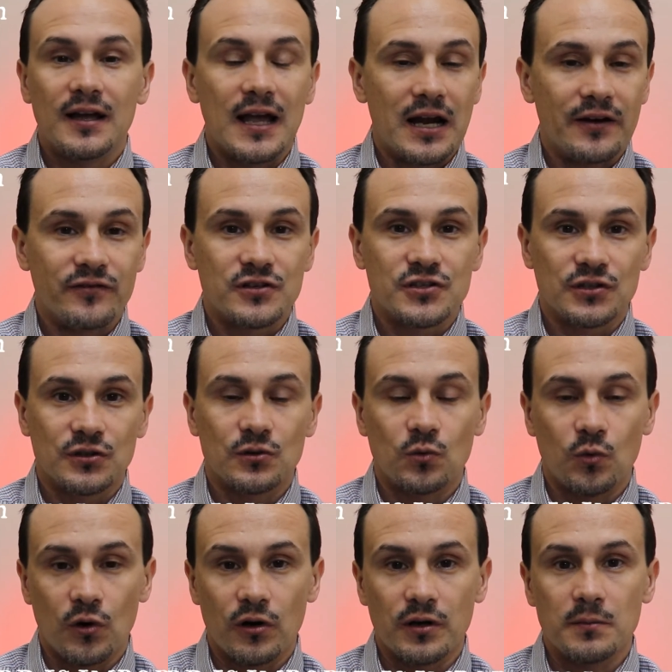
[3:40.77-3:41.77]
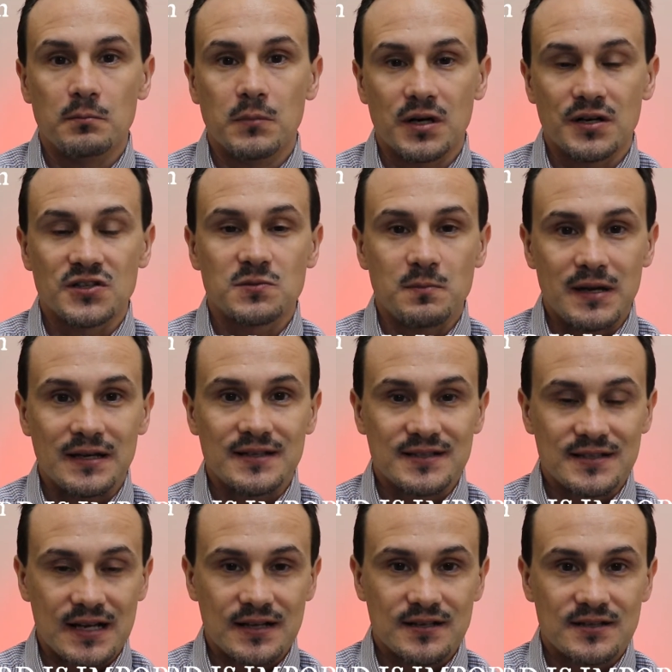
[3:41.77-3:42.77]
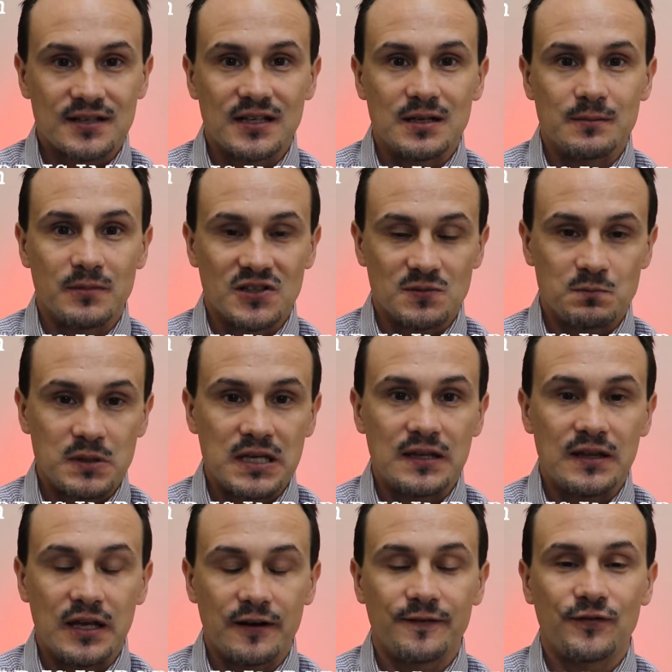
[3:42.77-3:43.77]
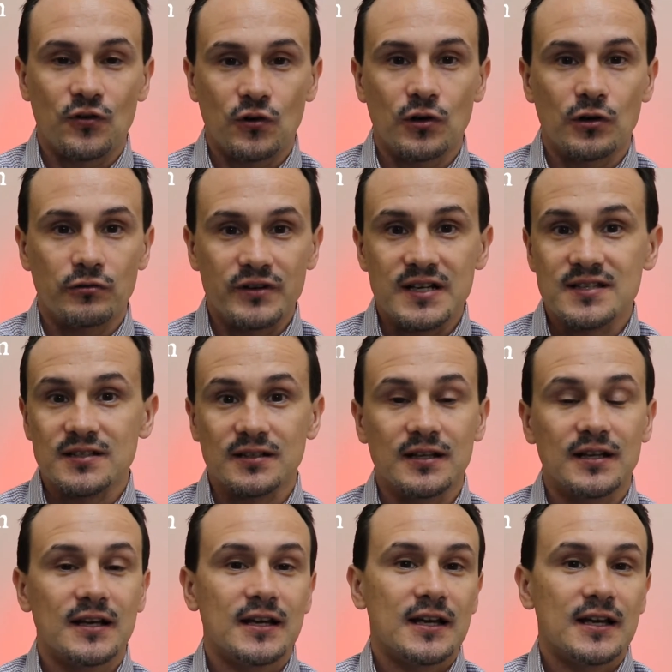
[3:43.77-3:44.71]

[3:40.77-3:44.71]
Every single word must make sense, and it must be there for a reason.